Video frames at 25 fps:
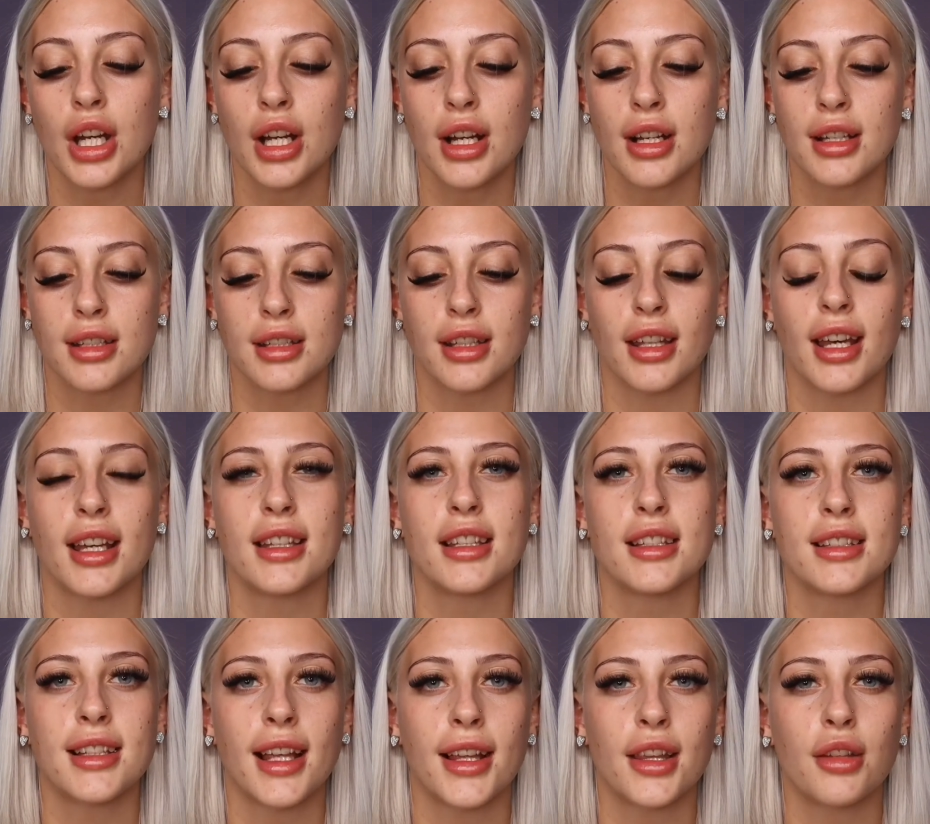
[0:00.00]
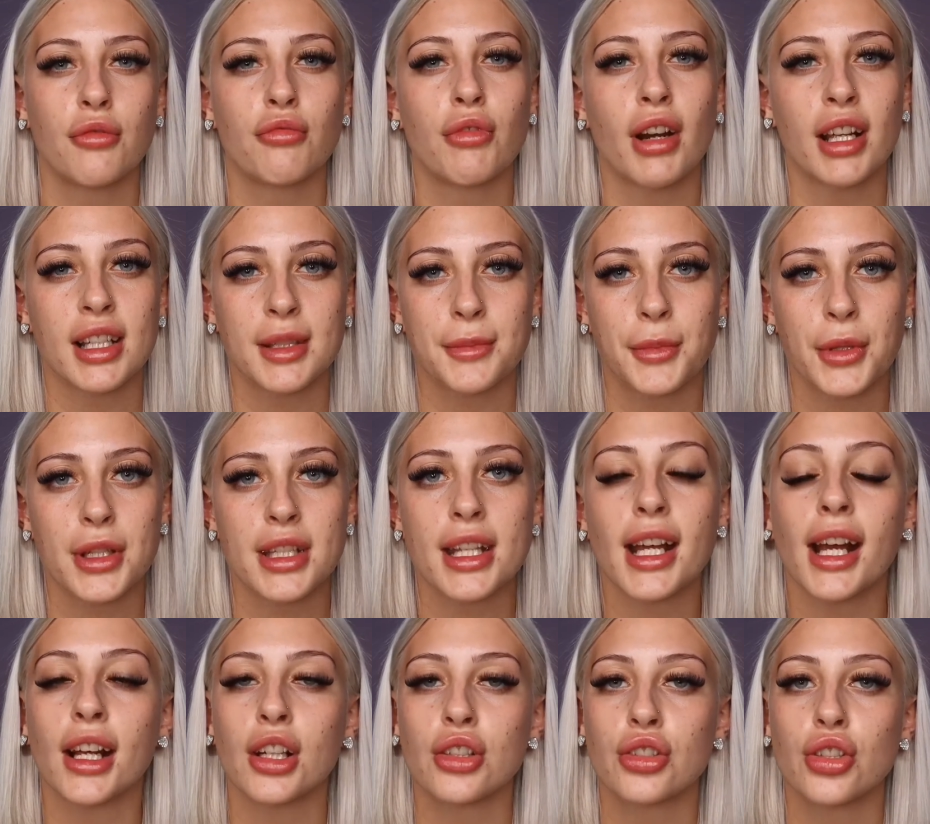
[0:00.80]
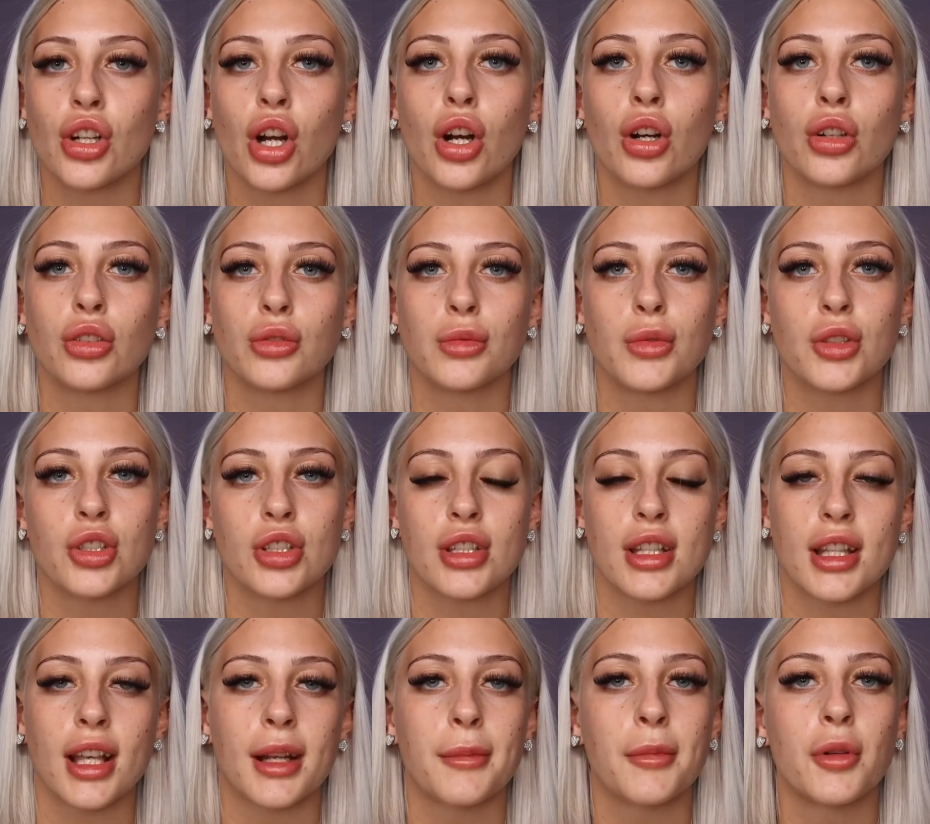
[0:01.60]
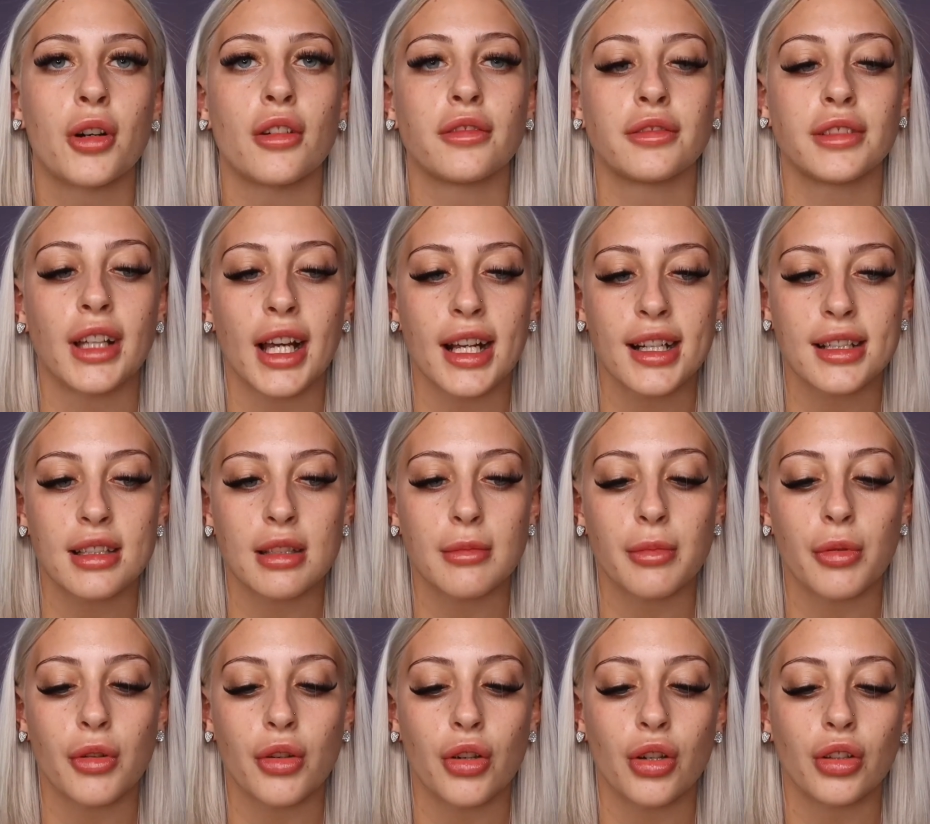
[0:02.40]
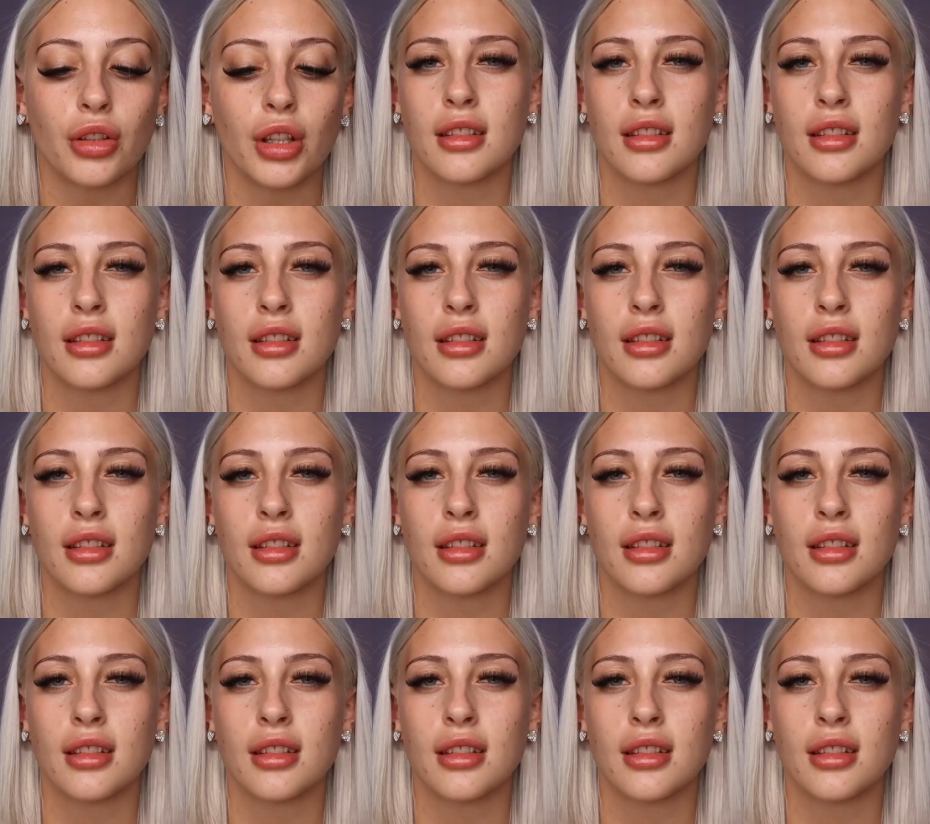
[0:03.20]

So like there's like the raspberry texture hold, which is like more flexible.